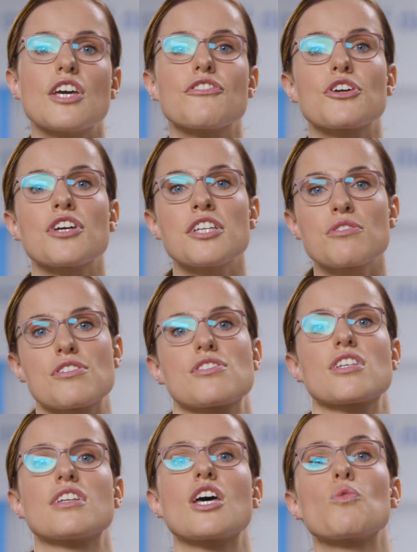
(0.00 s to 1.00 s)
If you're
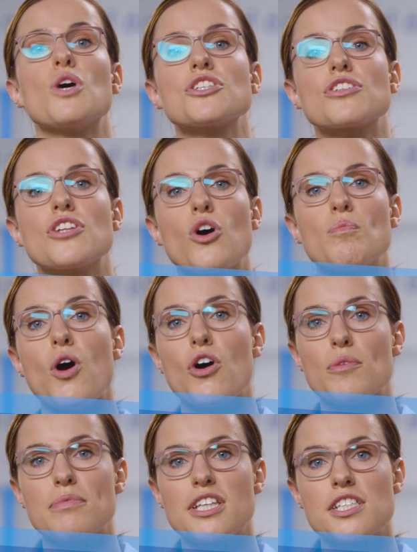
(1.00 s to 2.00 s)
interested and want to know
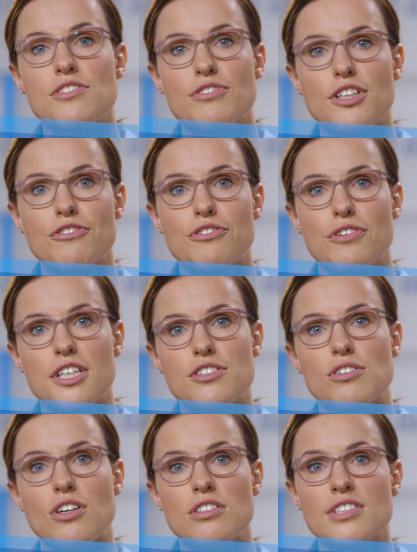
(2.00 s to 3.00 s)
more, please feel free
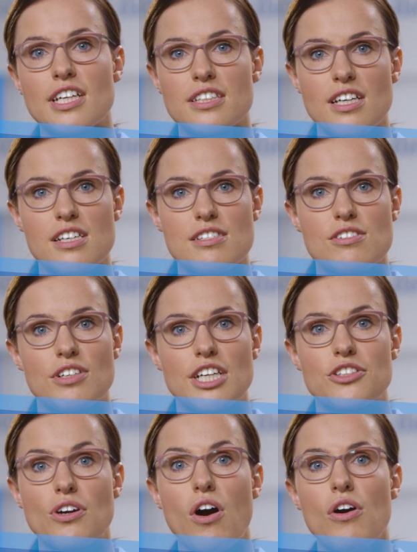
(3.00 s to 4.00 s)
to contact us to
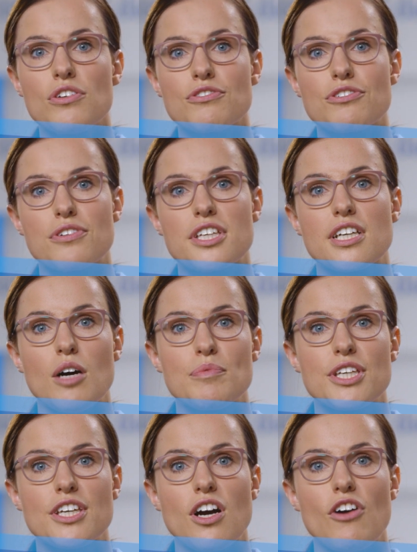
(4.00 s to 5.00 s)
get your own free
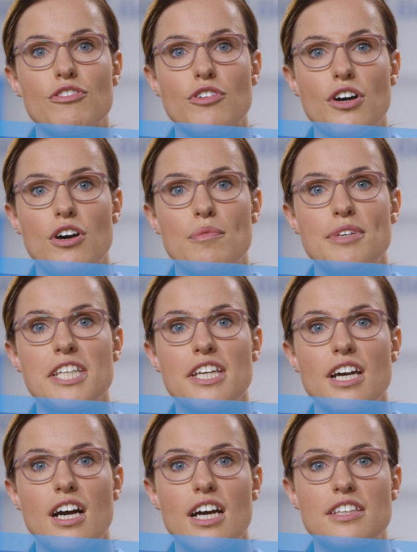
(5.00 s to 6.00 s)
copy of our
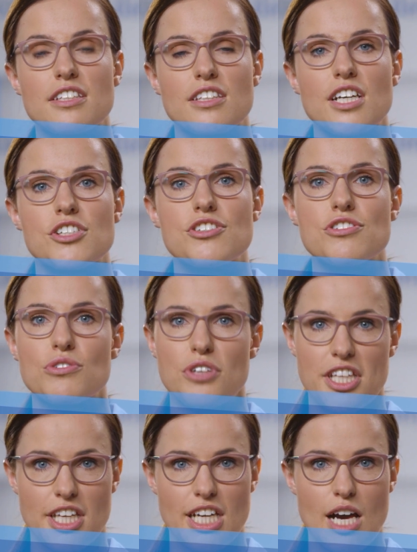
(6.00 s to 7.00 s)
media and induction
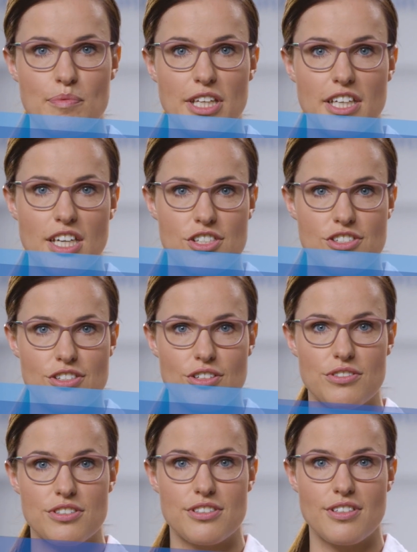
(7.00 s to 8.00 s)
screening application
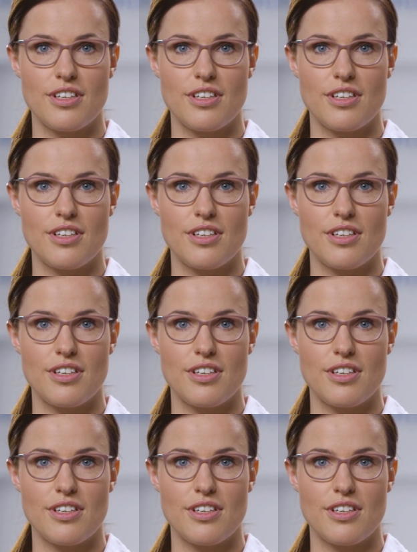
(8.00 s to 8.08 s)
note.